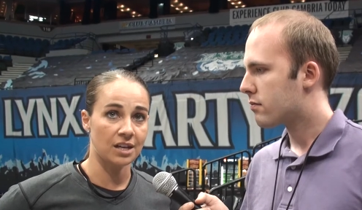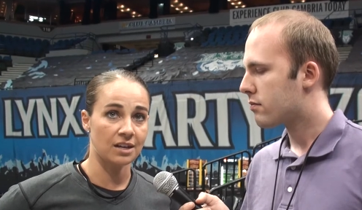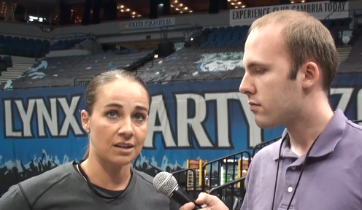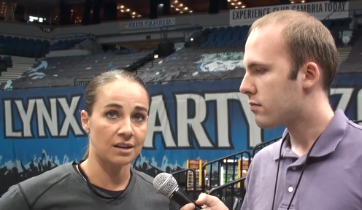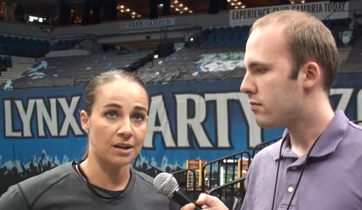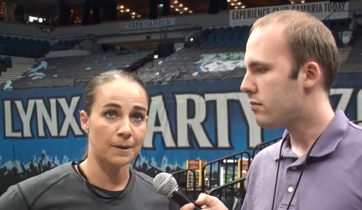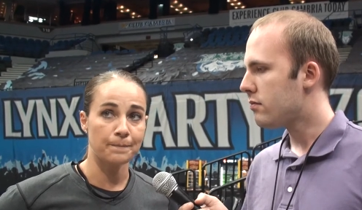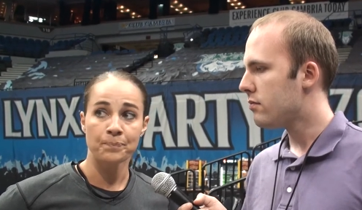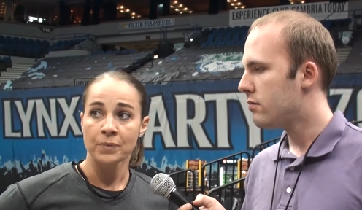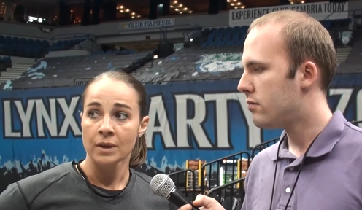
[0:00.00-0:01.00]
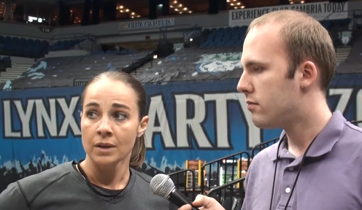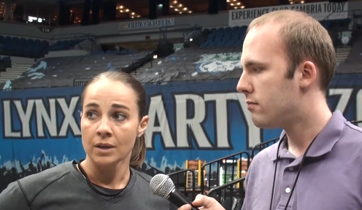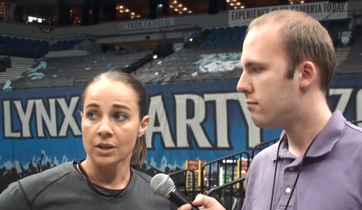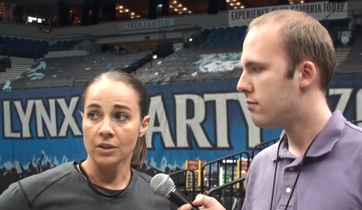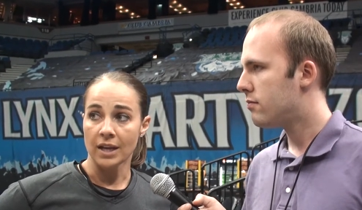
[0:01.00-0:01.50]
Speaker 1: and um,
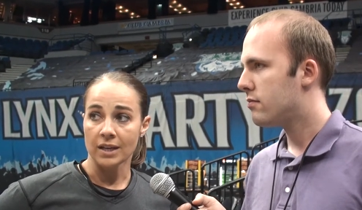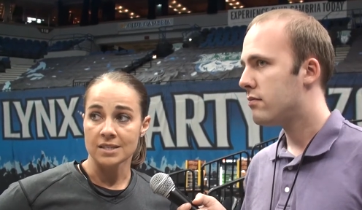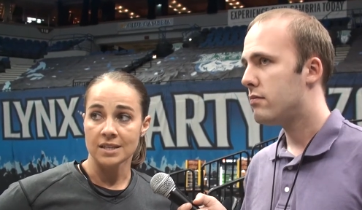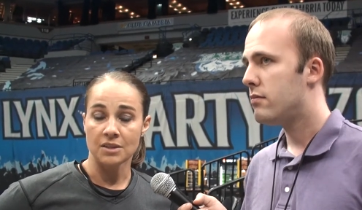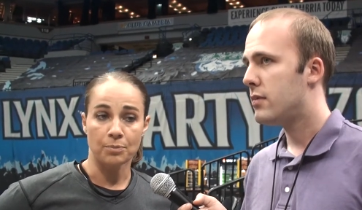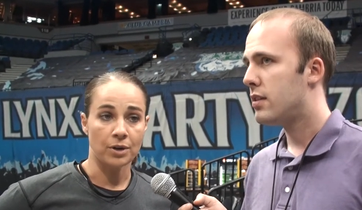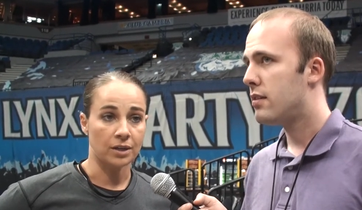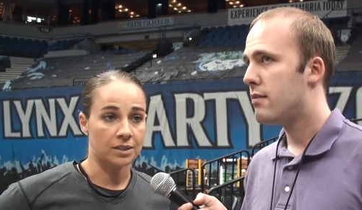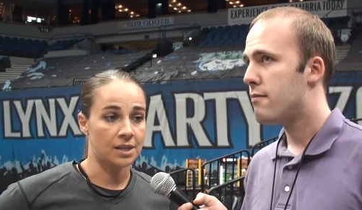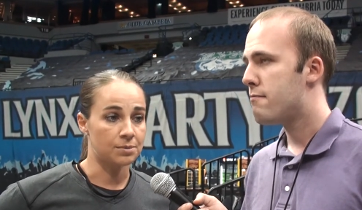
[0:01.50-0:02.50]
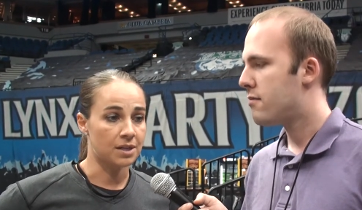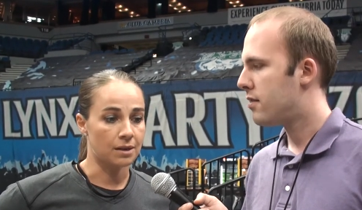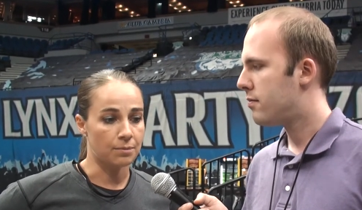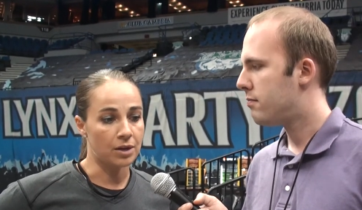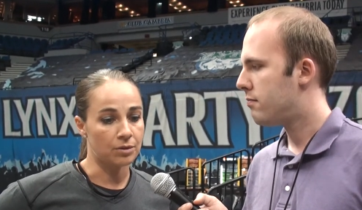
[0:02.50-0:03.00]
you know, like I said, the product keeps
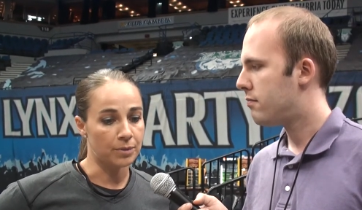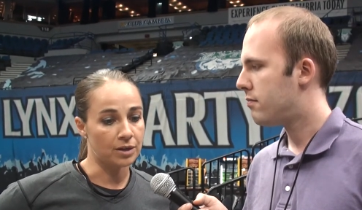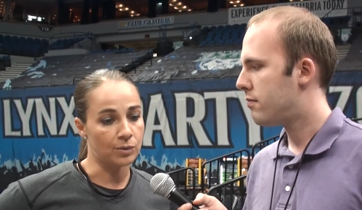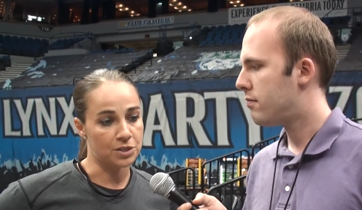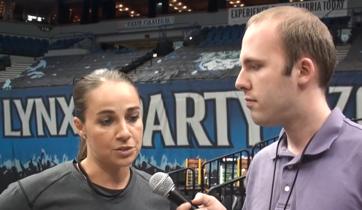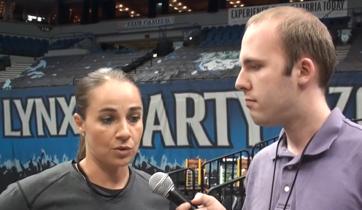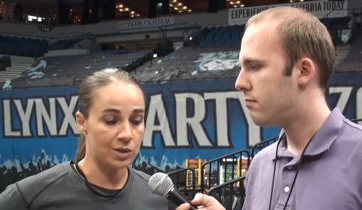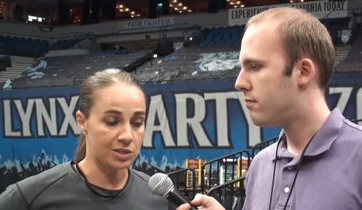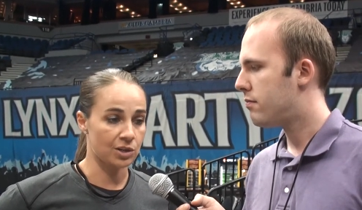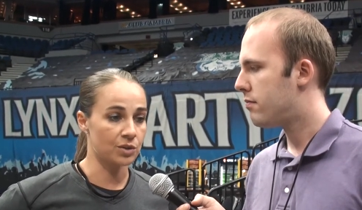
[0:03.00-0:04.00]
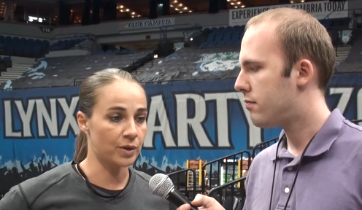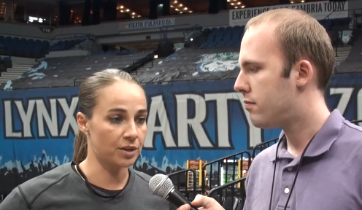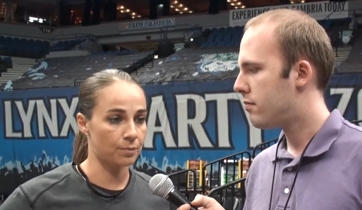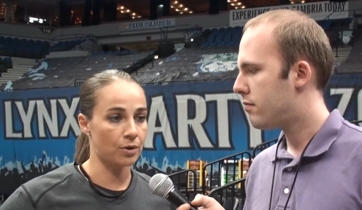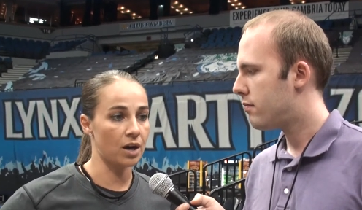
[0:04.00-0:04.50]
getting better and better, which is always good when
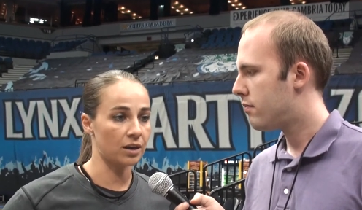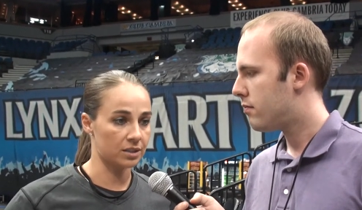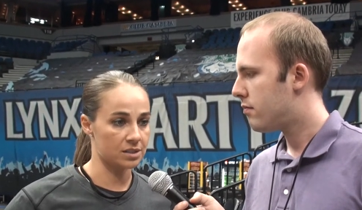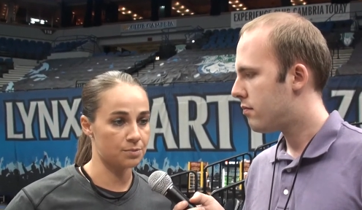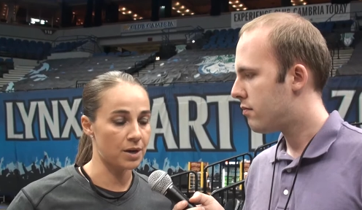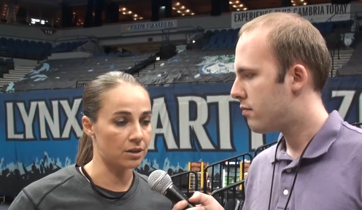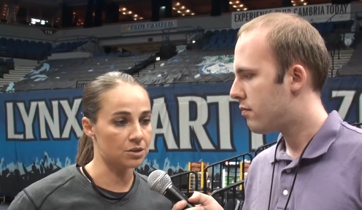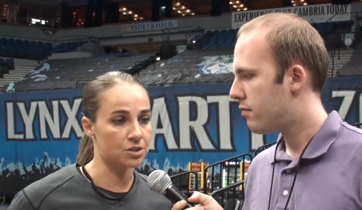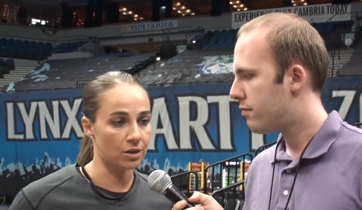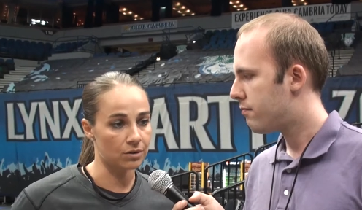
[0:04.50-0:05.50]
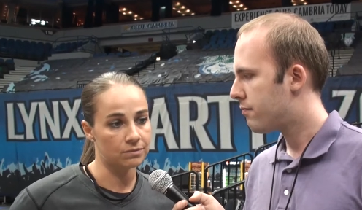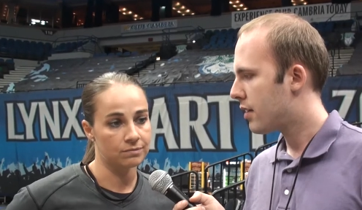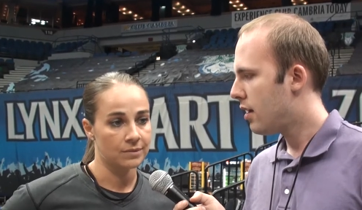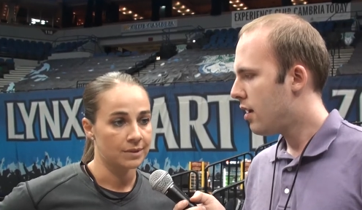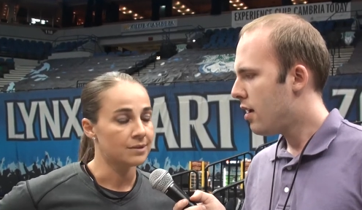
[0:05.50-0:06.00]
your product is better. So
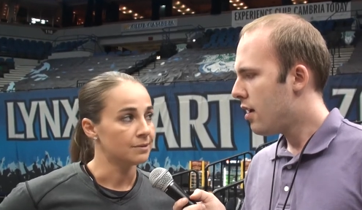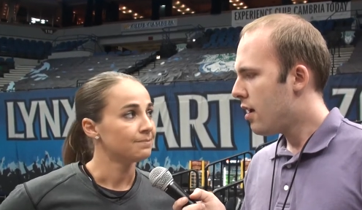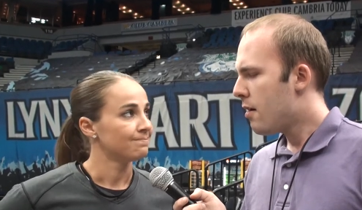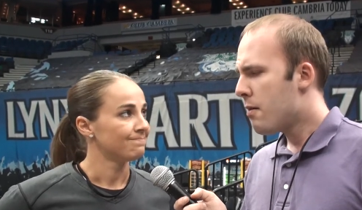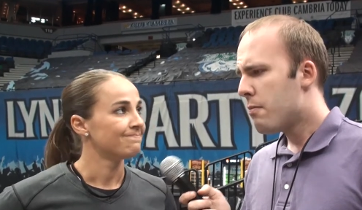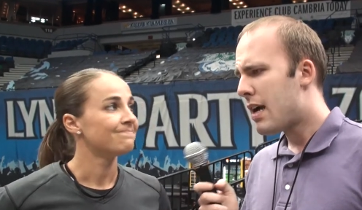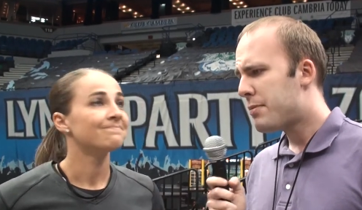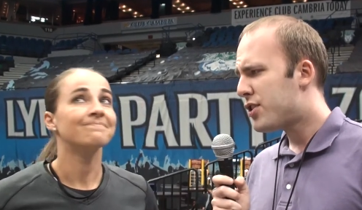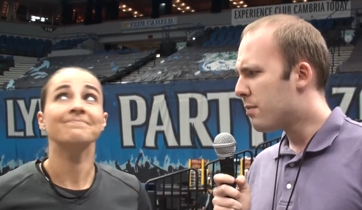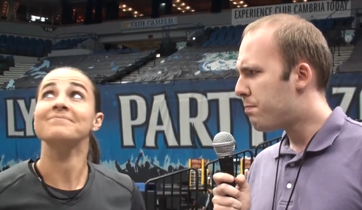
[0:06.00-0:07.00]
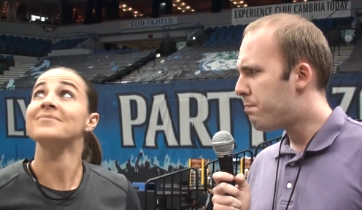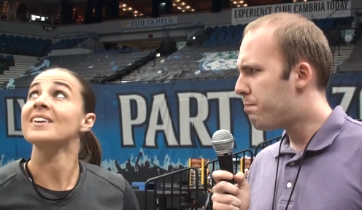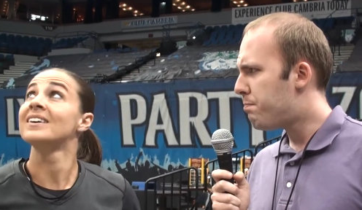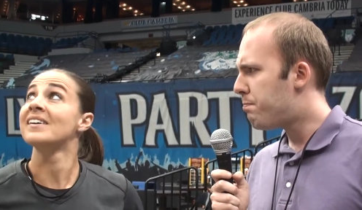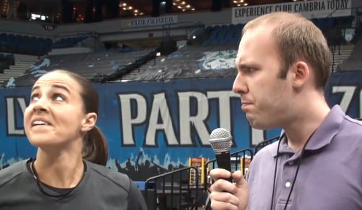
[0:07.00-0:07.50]
Speaker 2: perhaps your
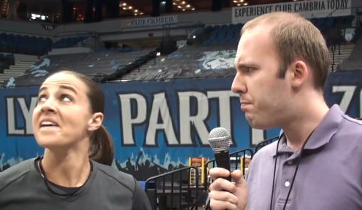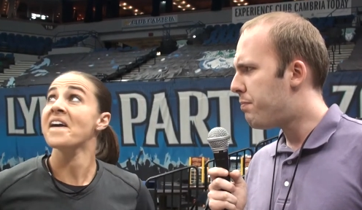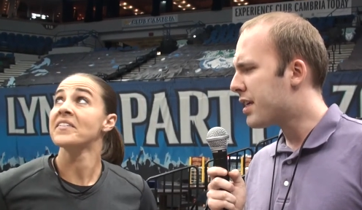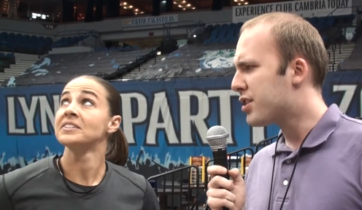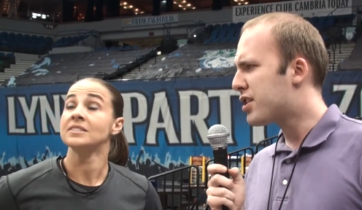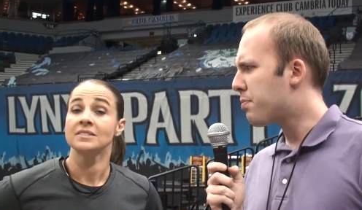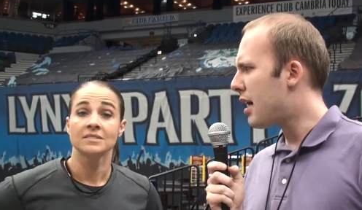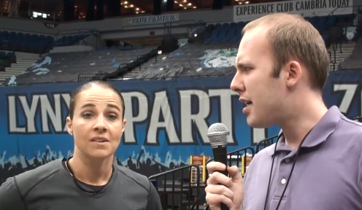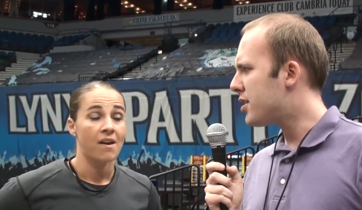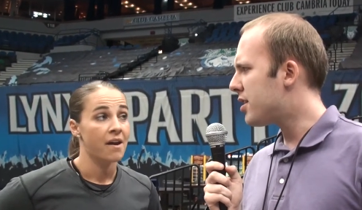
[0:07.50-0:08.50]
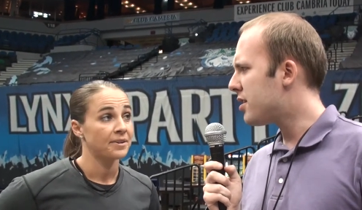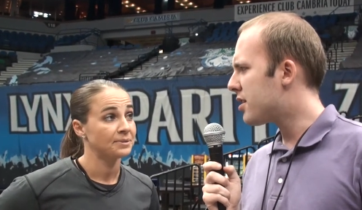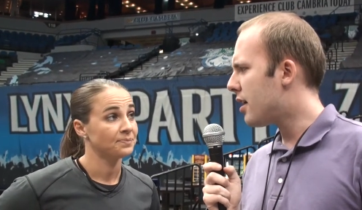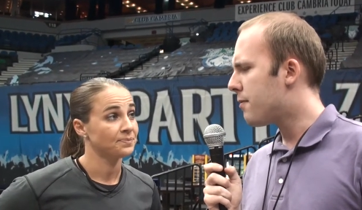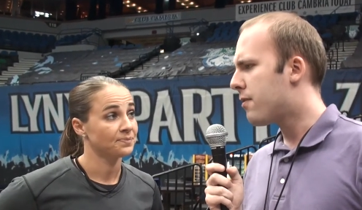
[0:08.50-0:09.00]
biggest surprises
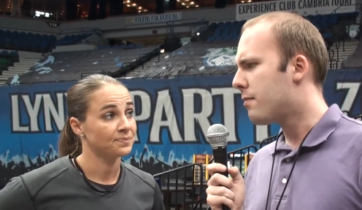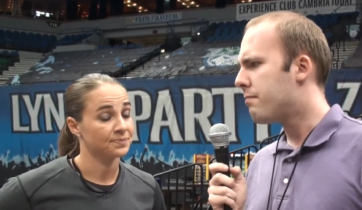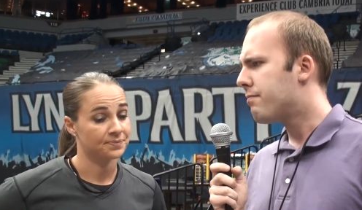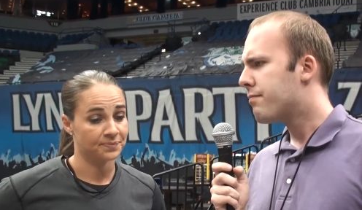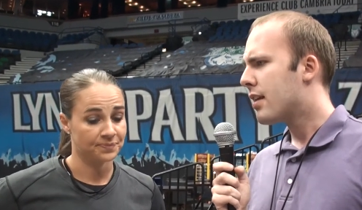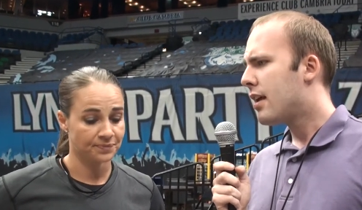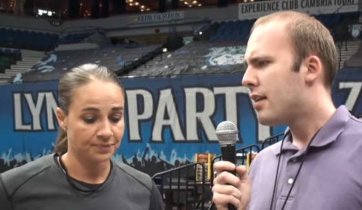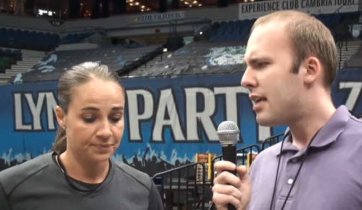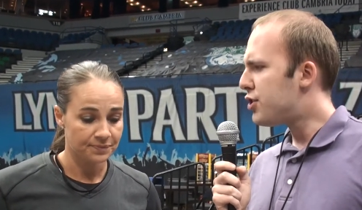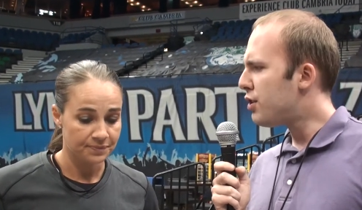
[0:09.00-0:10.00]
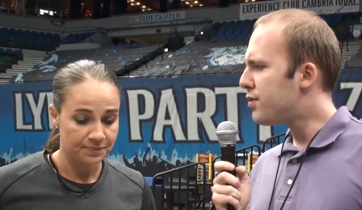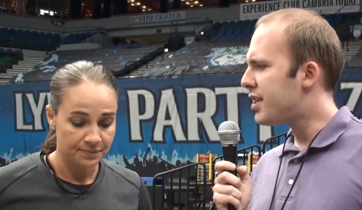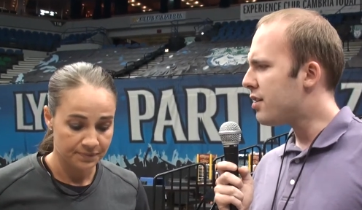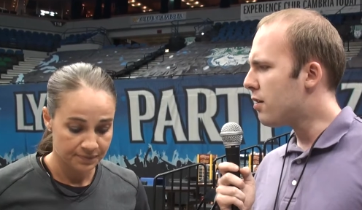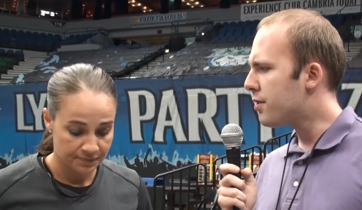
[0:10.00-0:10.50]
uh, from that you've
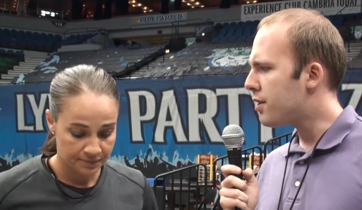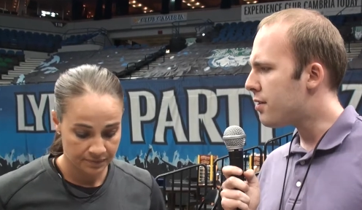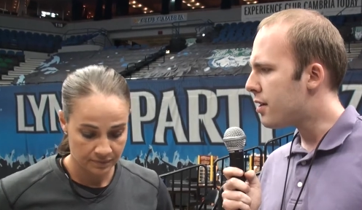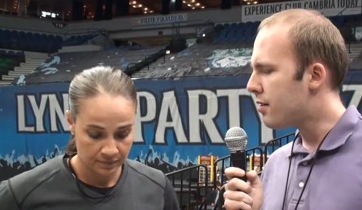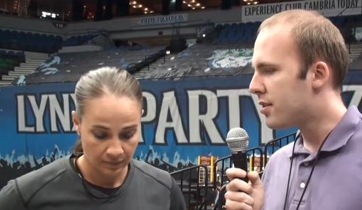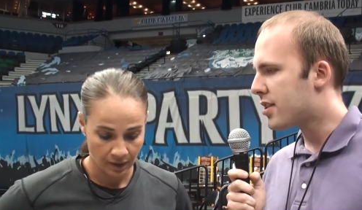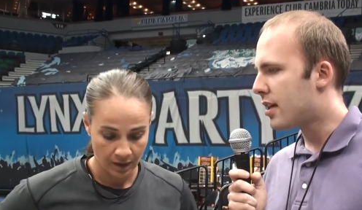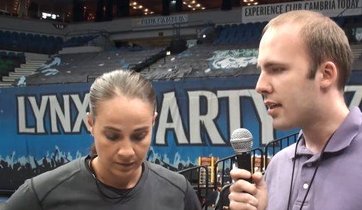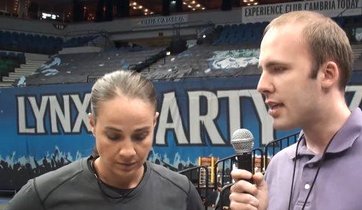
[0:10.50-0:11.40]
seen over the years, uh, I